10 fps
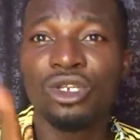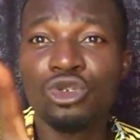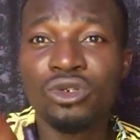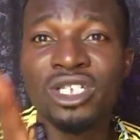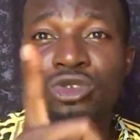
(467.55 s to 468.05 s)

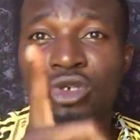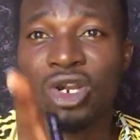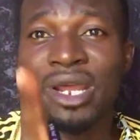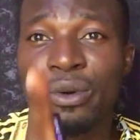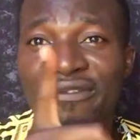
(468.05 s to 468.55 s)
You need to
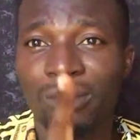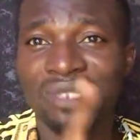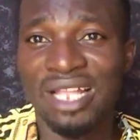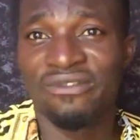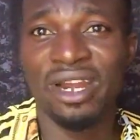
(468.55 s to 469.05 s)
run away from
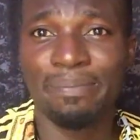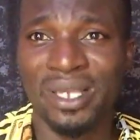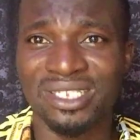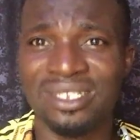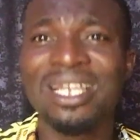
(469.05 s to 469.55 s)
that very
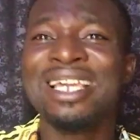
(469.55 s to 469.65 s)
person.